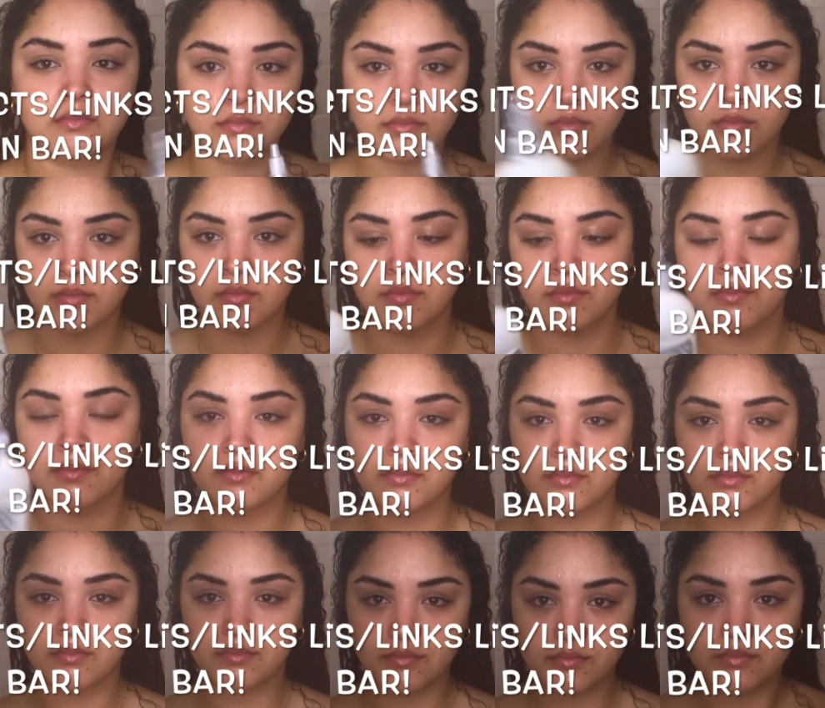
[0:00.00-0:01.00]
really nice and
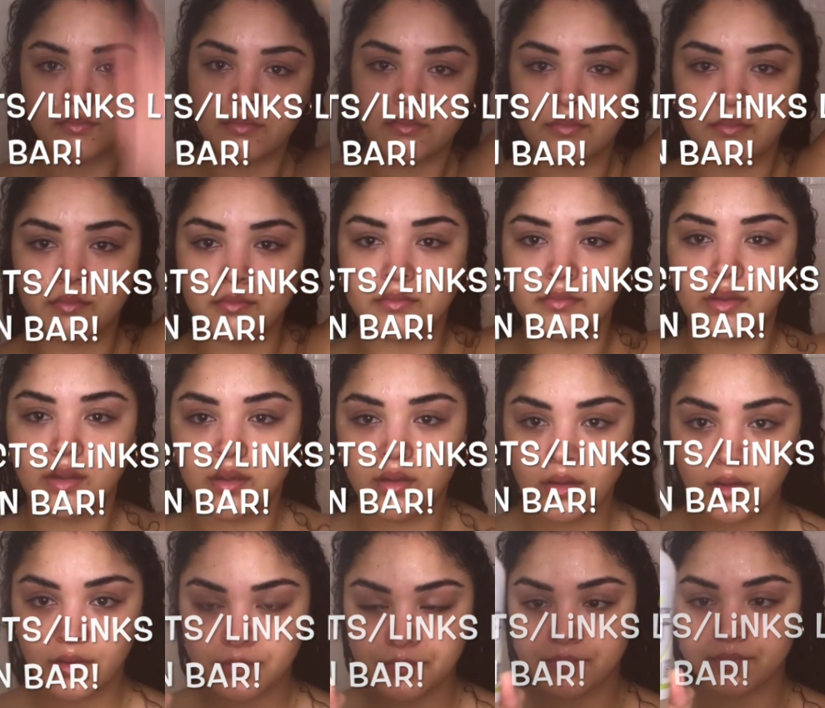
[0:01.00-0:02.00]
clean. And
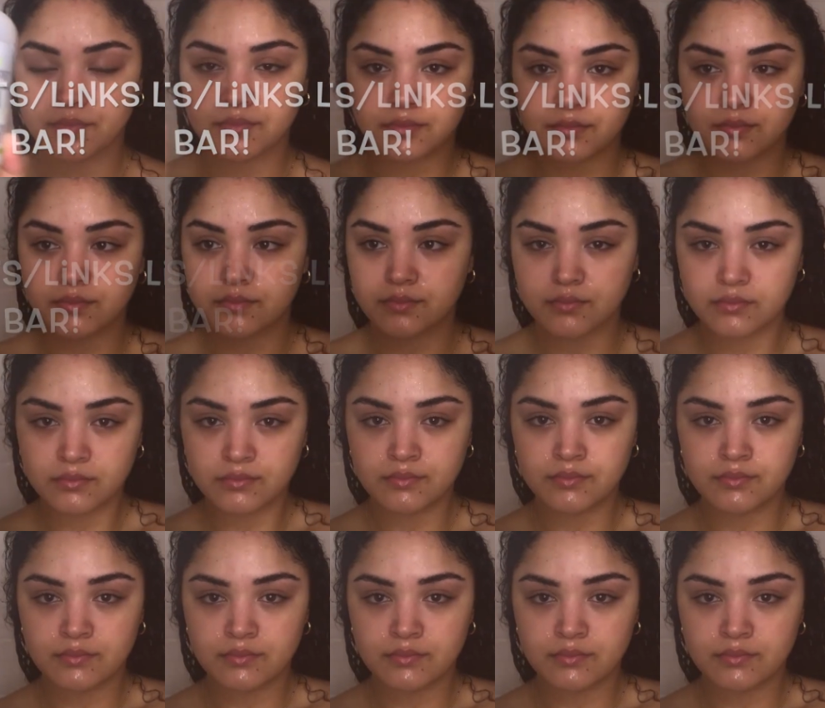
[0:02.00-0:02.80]
then I'm going to